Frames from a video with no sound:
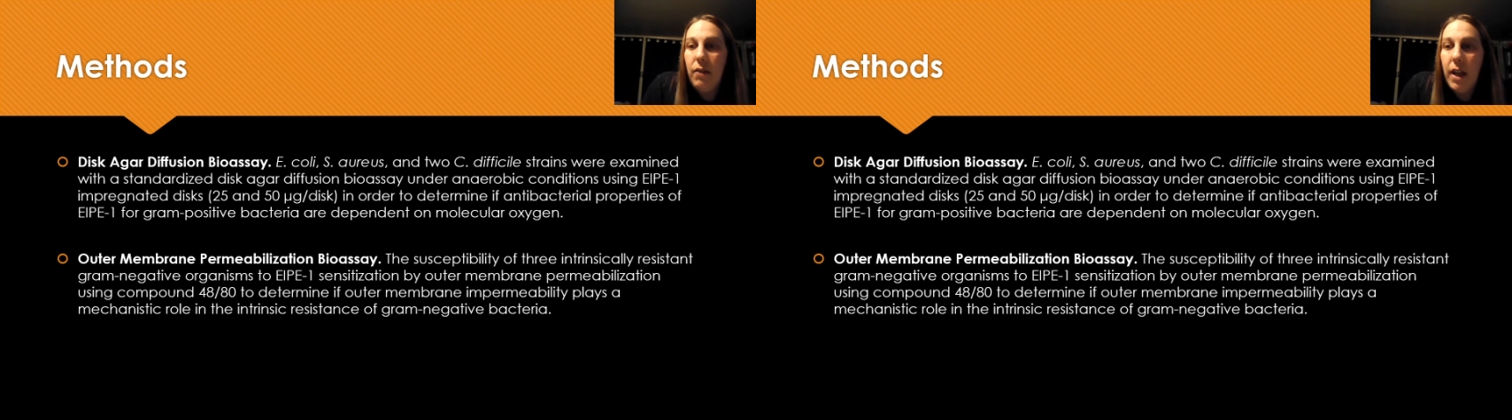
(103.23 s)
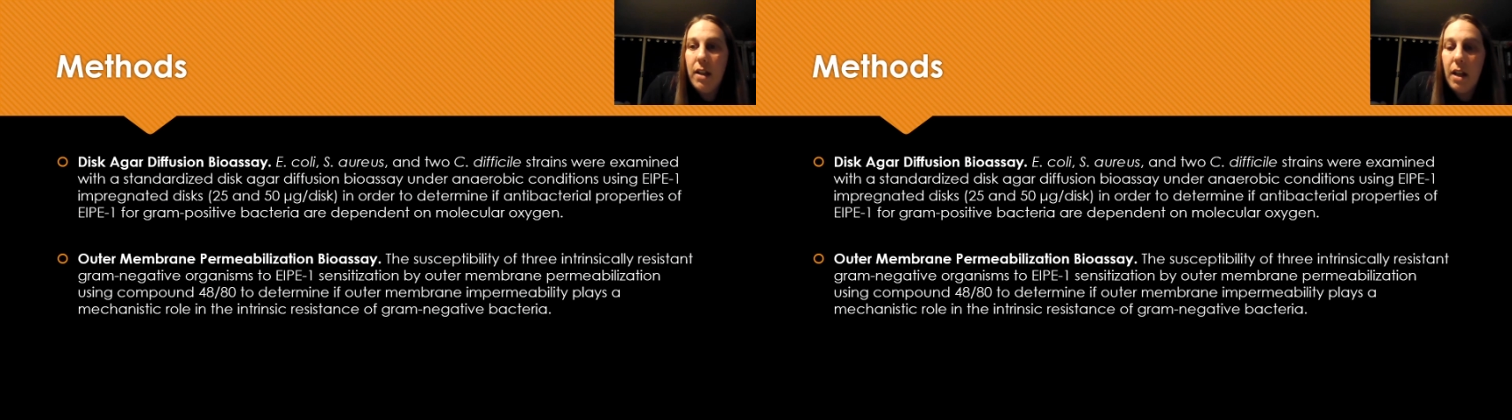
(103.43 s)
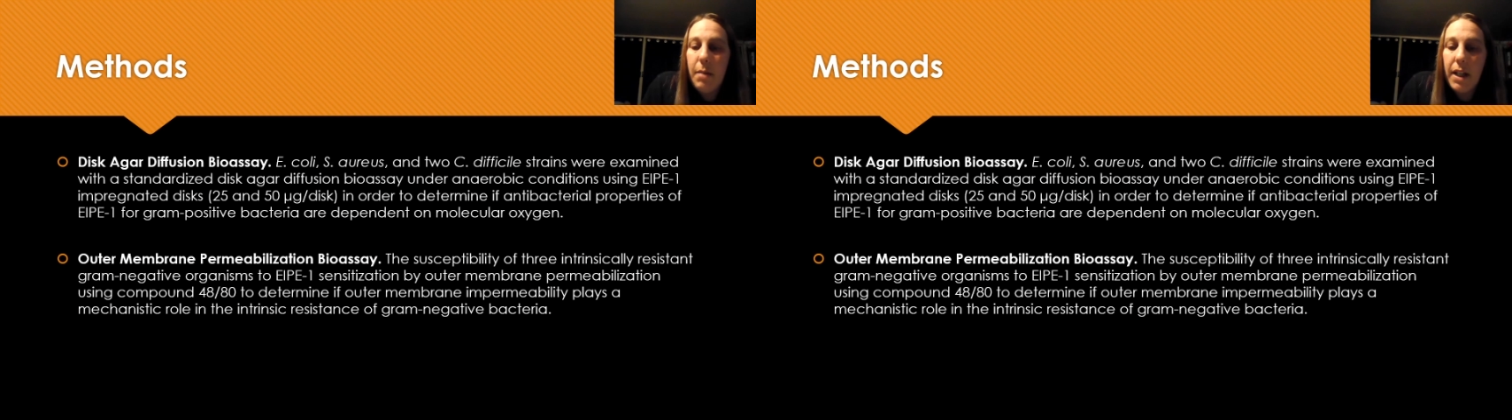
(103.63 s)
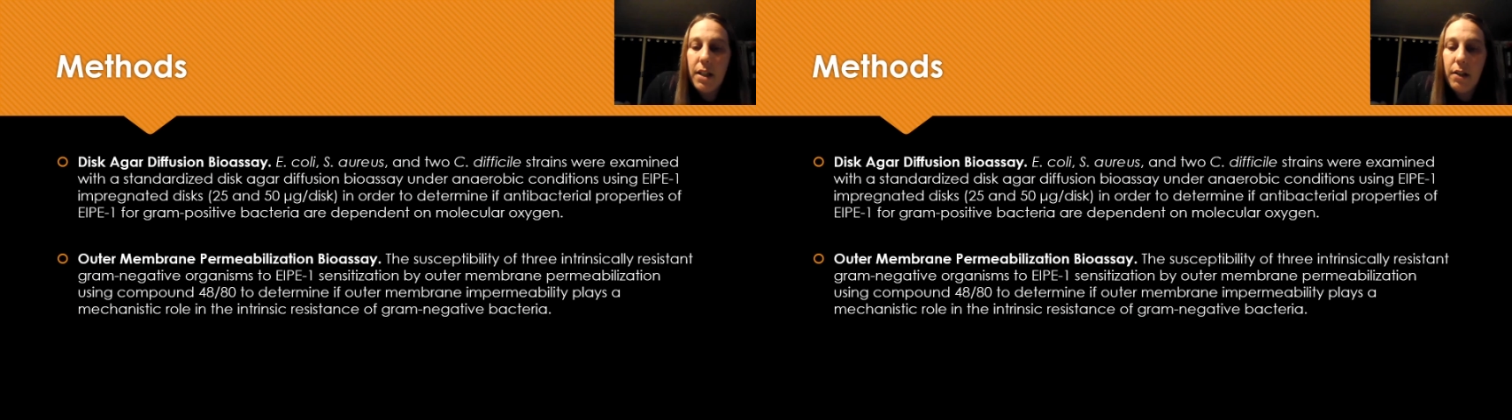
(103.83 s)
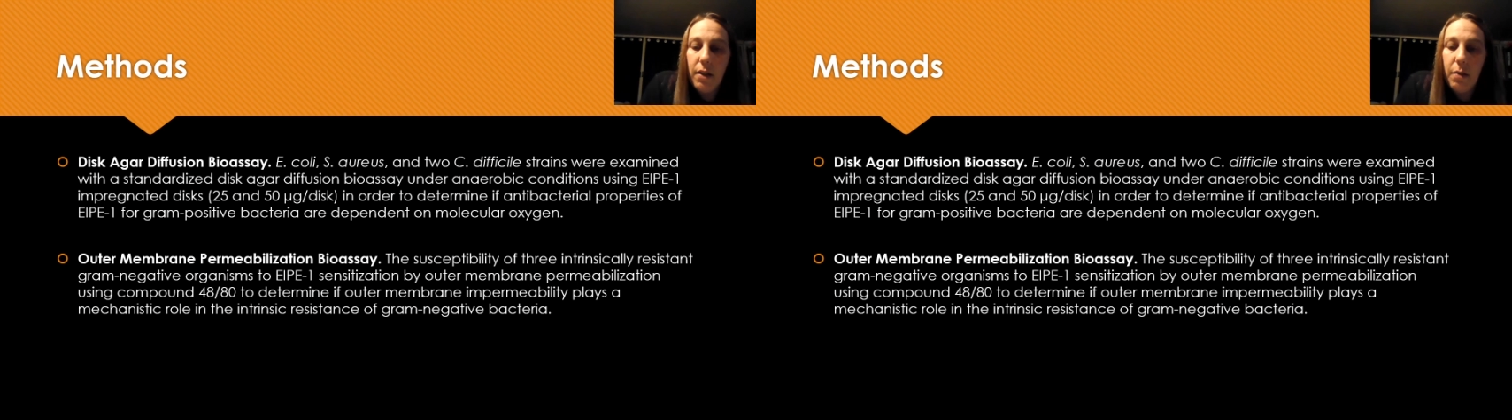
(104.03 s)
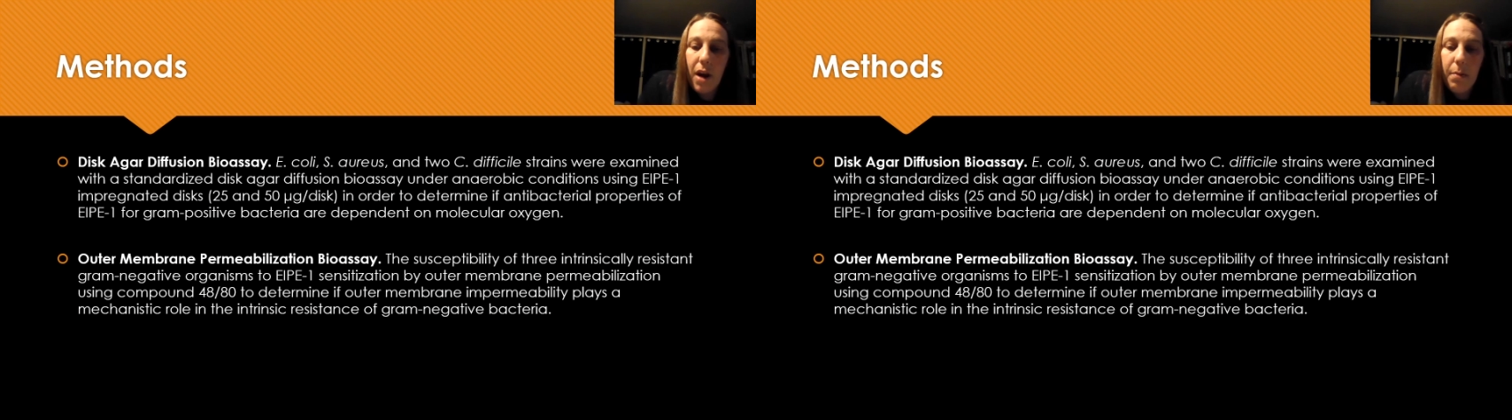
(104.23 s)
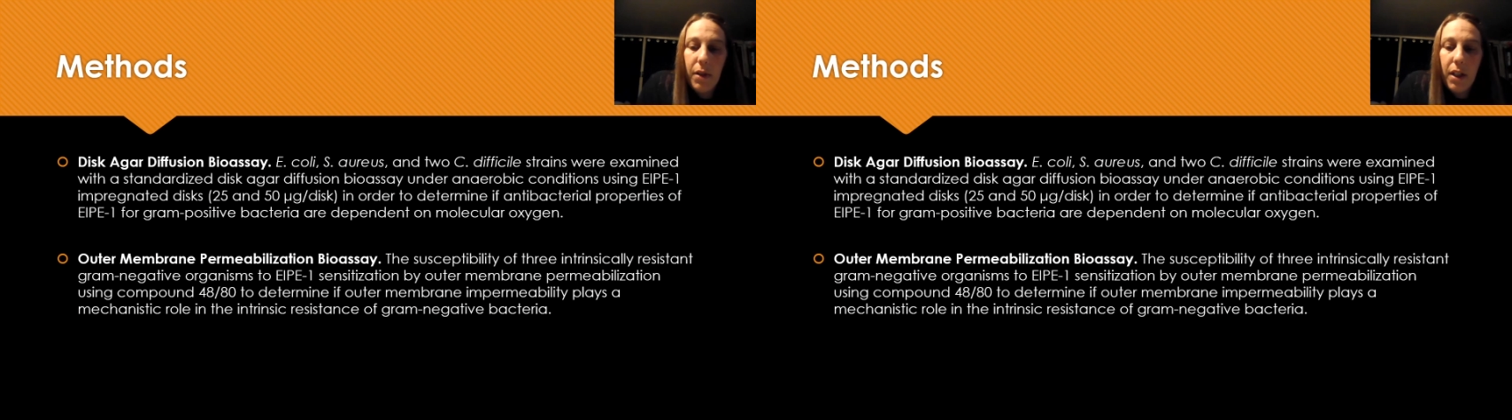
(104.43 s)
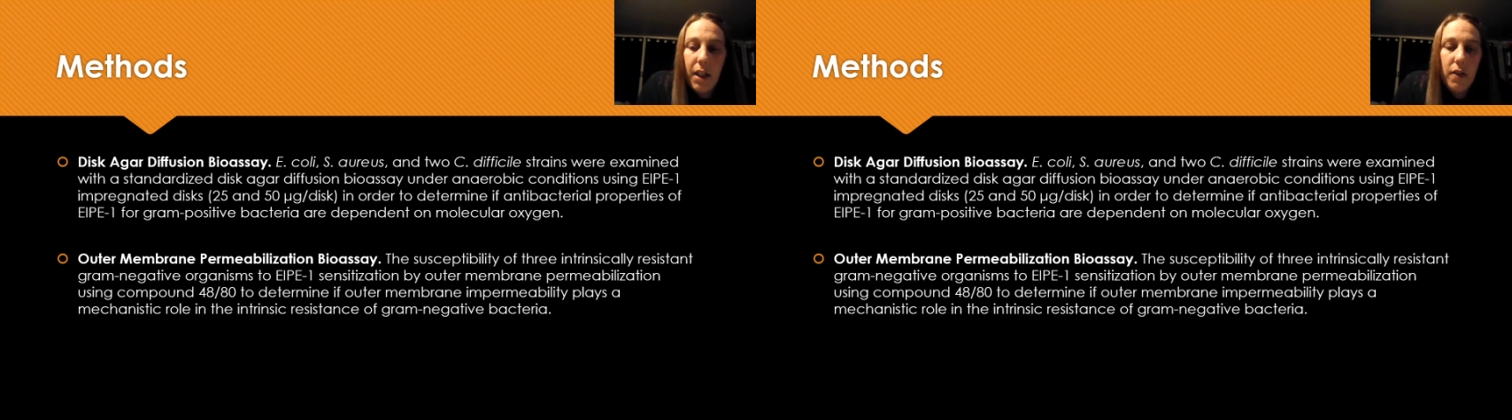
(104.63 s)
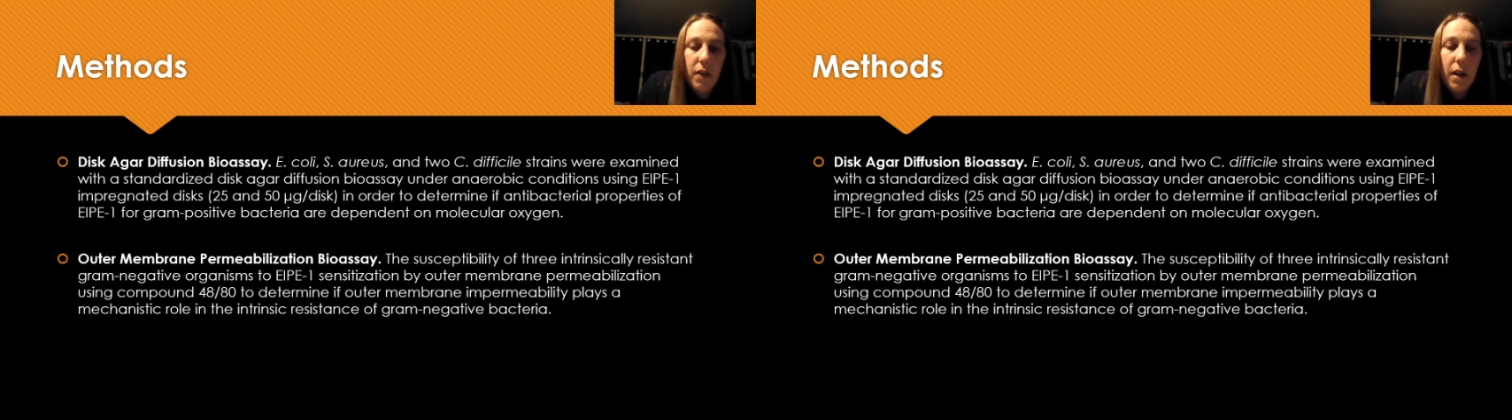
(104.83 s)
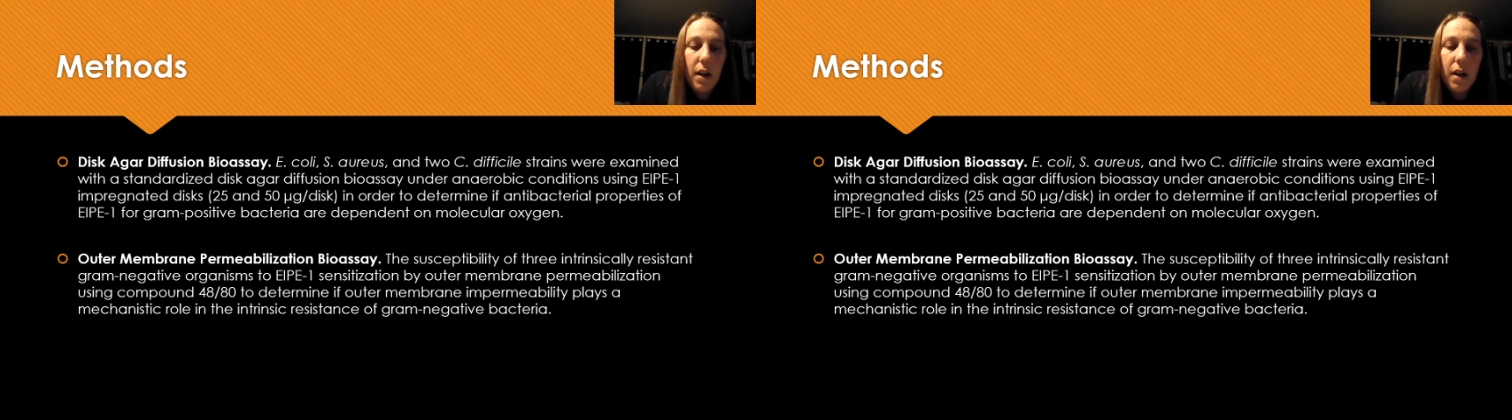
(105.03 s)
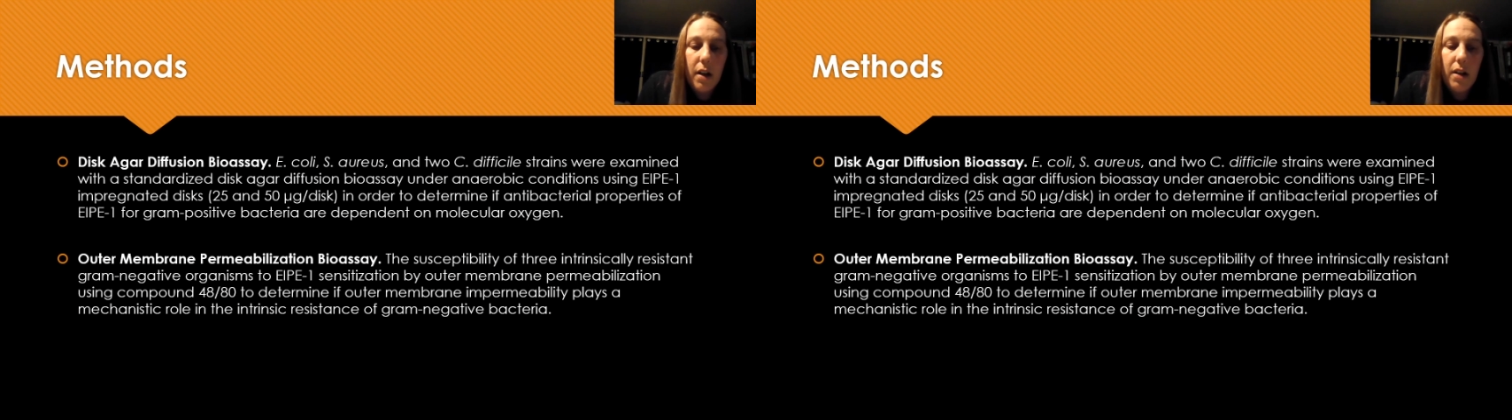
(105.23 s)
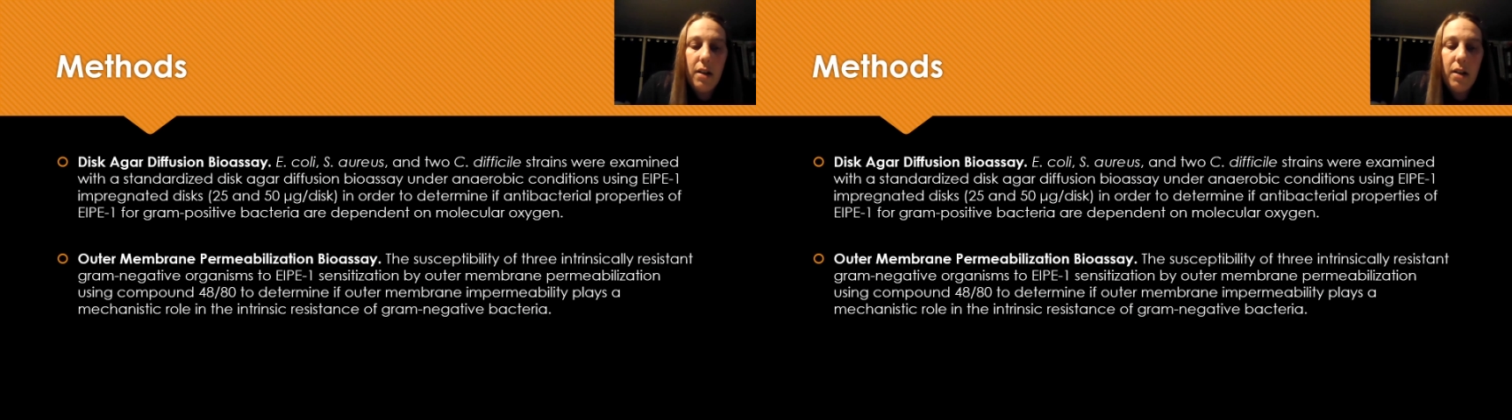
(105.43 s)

antibacterial properties are